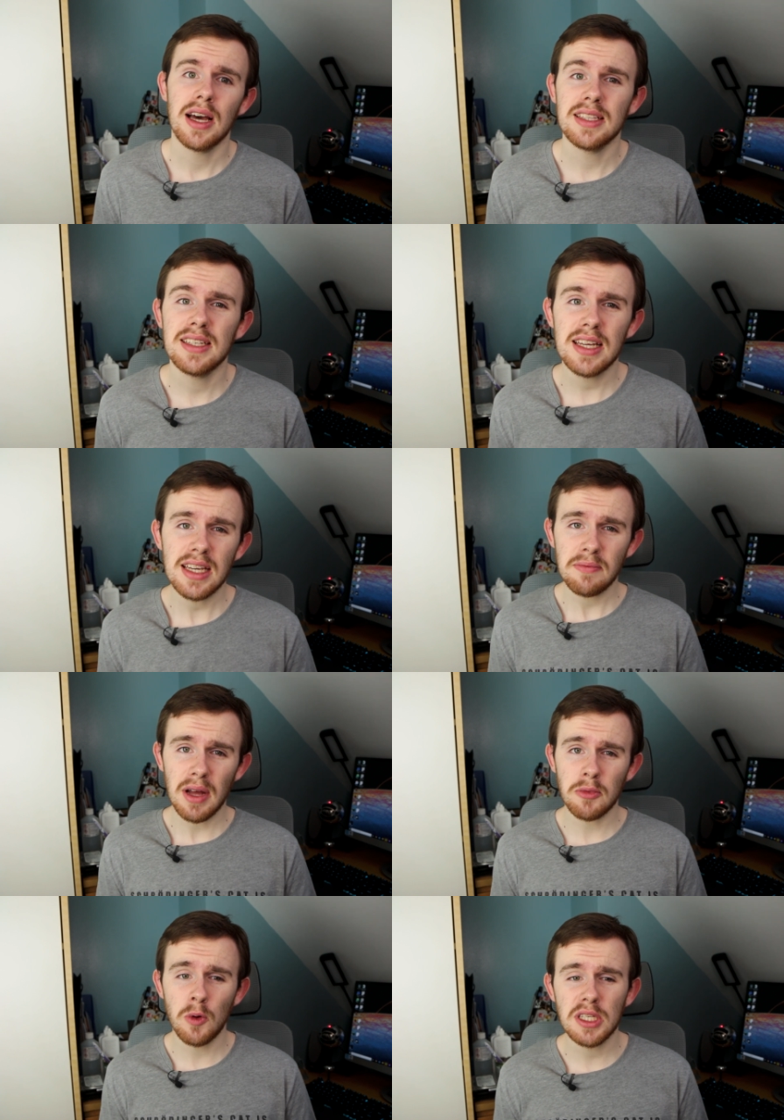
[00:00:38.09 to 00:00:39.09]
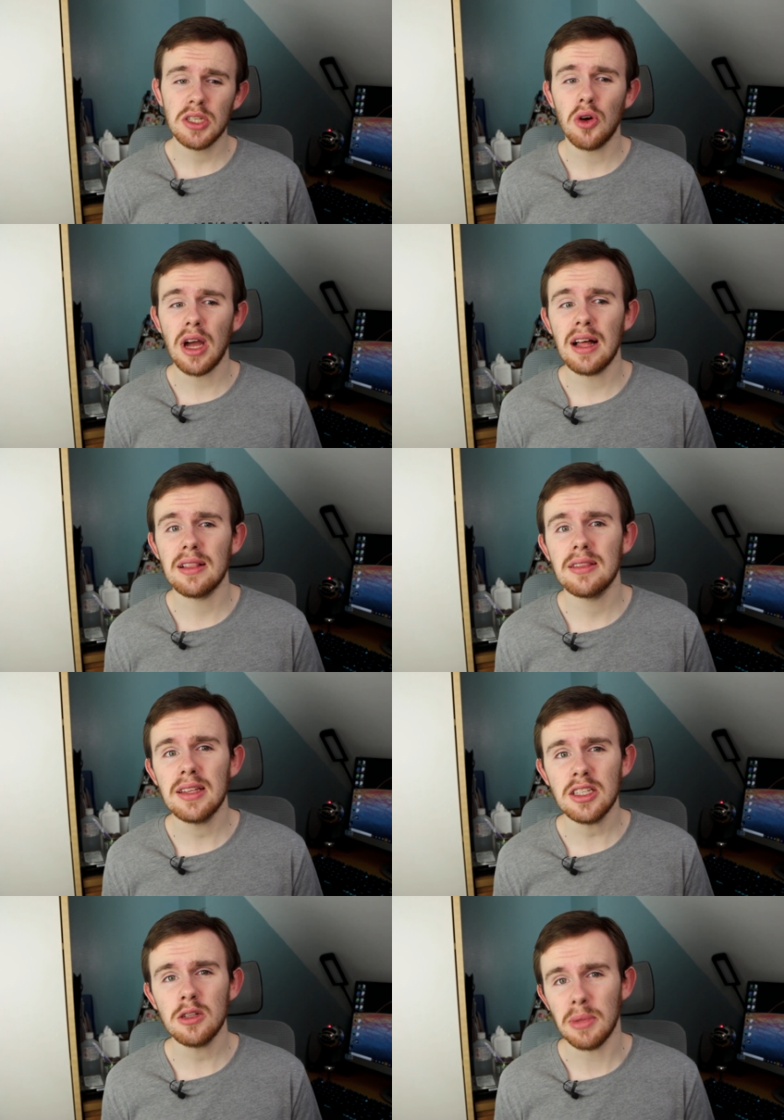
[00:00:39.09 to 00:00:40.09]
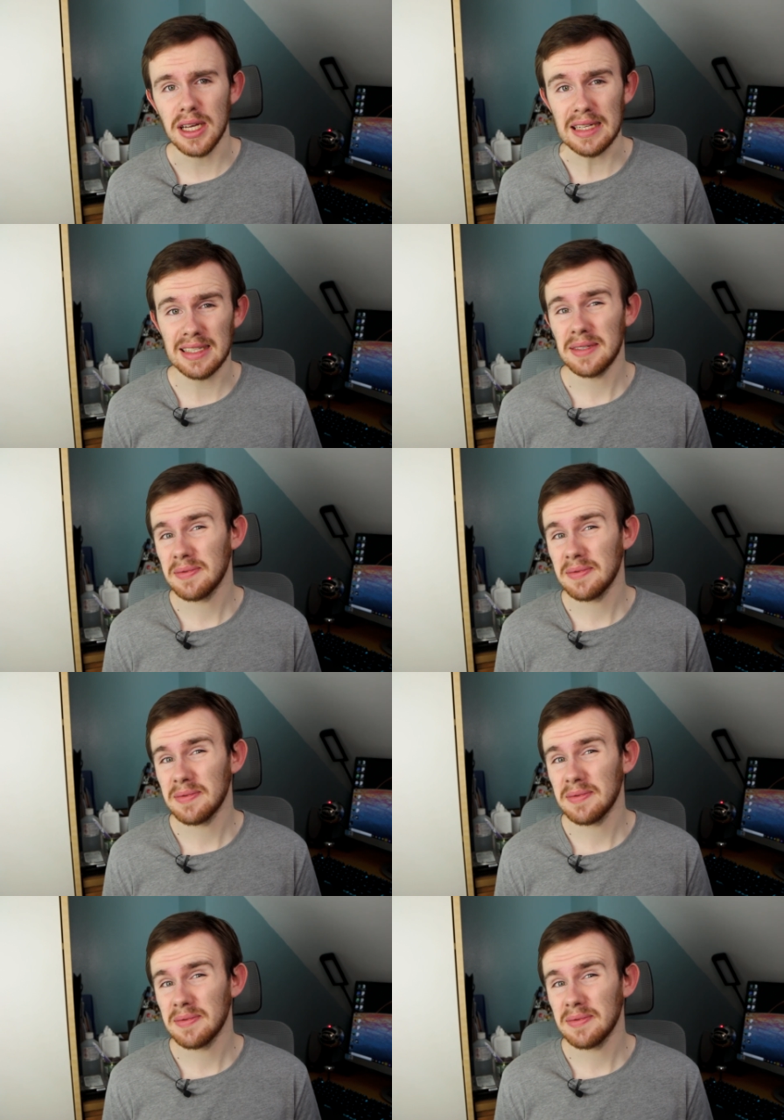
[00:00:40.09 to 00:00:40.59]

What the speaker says: and today I'm going to talk a little bit